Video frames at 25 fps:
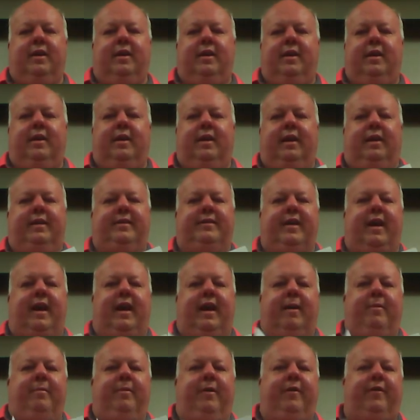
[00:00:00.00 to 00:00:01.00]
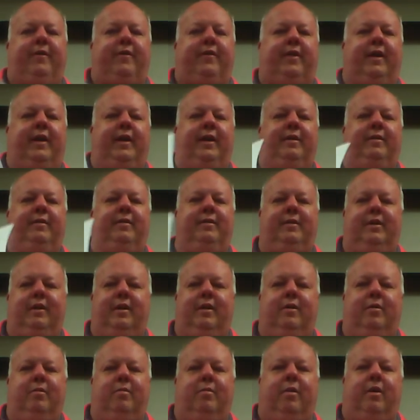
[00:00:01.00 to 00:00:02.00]
exam you've seen
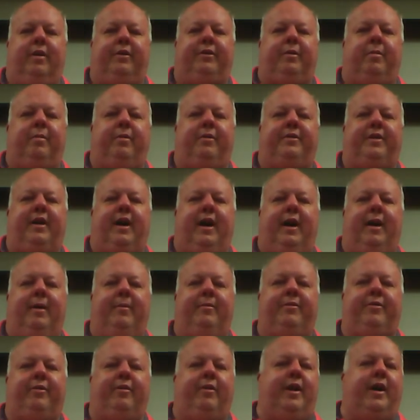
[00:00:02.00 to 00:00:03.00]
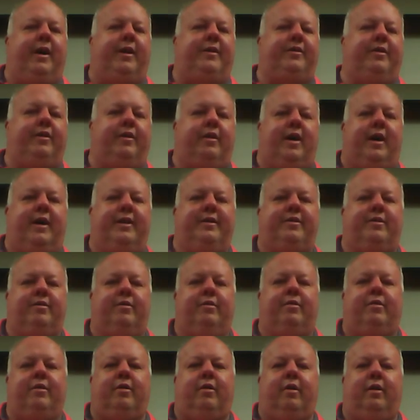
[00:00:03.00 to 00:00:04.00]
multiple times throughout your high school
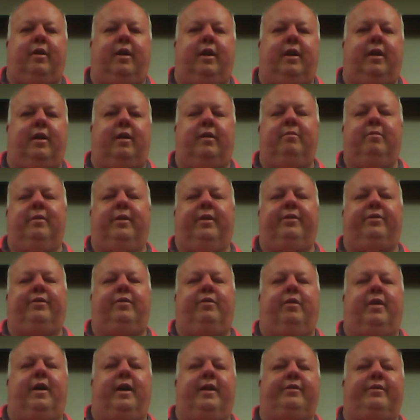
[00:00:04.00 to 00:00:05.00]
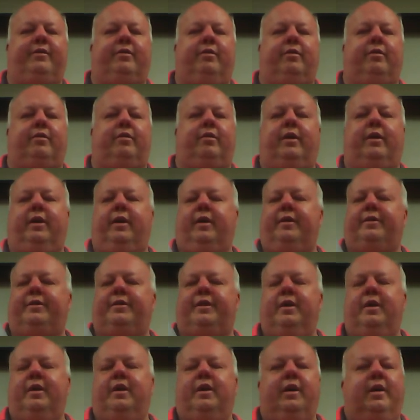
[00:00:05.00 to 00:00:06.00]
career, middle school, high school careers.
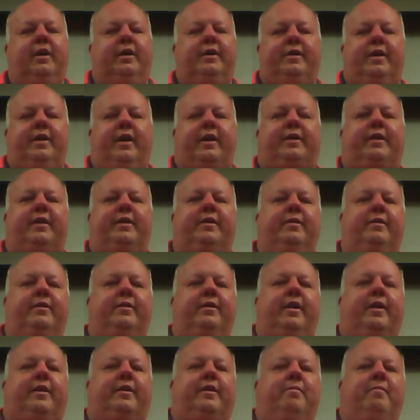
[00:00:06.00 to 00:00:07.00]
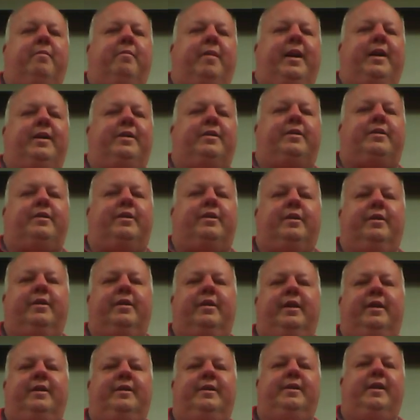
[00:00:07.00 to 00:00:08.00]
Nothing major to the
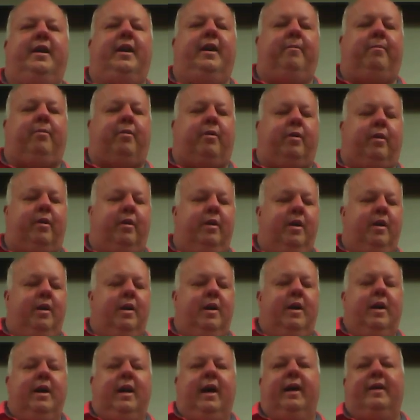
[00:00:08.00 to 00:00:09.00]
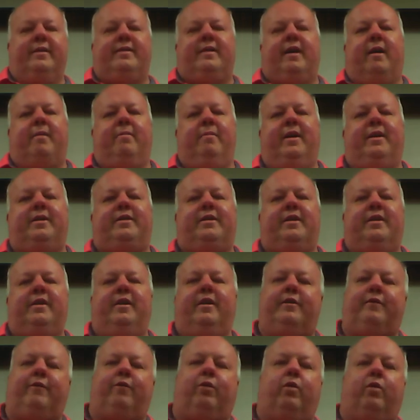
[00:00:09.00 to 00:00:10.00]
exam part. As I mentioned,
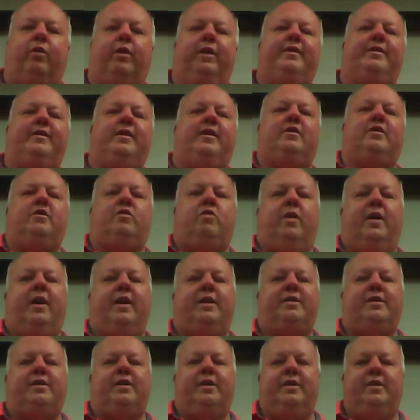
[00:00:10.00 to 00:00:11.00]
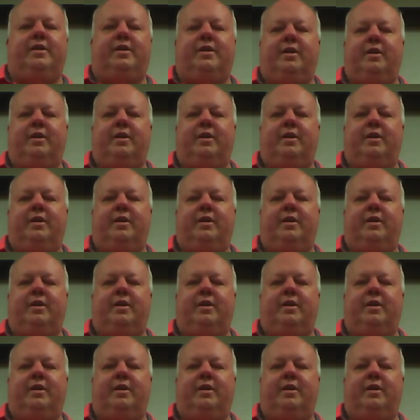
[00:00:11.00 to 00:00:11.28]
there's 46 questions.